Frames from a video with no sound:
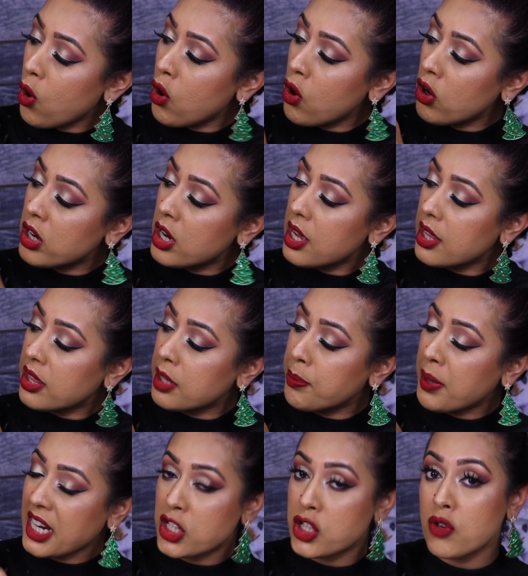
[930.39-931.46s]
on the
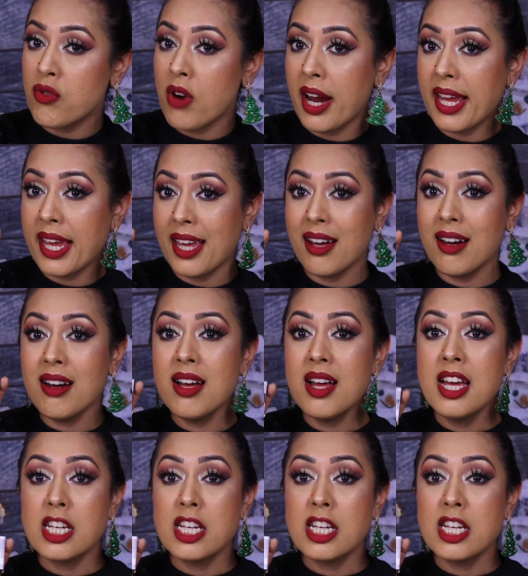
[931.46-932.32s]
picture right here.